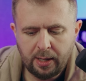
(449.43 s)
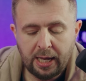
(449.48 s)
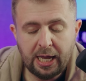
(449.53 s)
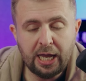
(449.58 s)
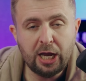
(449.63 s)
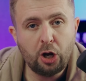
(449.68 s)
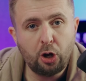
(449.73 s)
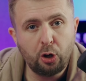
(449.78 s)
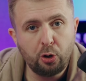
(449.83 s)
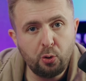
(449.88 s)

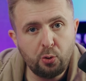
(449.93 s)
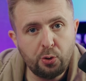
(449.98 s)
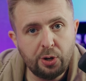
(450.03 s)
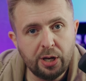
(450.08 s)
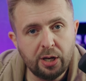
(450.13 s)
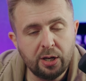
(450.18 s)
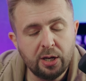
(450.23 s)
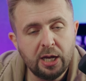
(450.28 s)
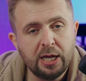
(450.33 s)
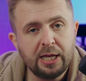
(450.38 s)

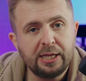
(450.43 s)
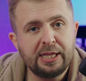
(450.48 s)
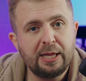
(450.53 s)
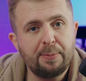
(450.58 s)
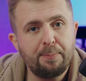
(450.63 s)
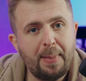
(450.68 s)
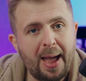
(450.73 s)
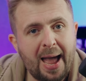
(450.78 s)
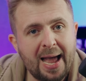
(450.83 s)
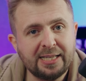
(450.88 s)
including
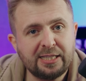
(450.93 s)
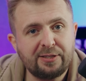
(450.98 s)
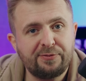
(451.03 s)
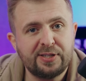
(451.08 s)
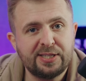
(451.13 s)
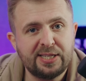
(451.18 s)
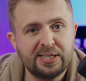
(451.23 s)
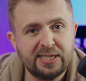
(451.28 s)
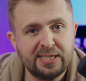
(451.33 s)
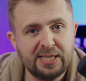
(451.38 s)
the massive
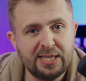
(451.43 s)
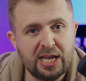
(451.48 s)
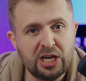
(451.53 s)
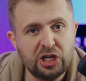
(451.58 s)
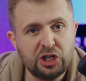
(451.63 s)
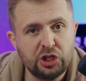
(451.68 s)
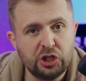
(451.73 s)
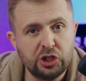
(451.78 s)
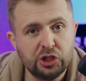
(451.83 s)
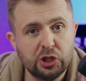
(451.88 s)

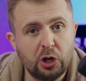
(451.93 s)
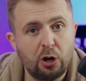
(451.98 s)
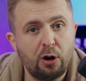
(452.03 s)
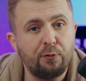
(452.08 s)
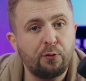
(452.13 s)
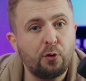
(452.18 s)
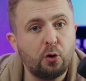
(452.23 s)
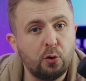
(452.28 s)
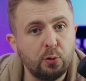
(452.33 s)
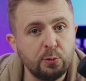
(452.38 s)
assassinations
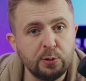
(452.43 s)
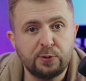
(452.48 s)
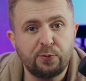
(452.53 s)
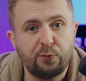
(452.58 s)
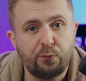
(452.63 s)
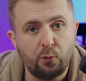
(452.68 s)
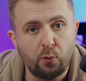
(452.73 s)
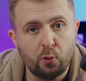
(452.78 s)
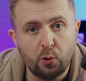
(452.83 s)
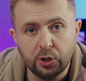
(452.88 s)
of Quds
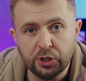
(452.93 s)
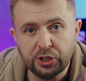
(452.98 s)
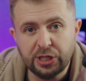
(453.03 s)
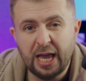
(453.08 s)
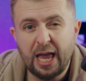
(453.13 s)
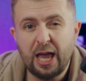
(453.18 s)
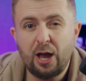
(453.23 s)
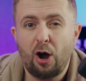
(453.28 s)
Force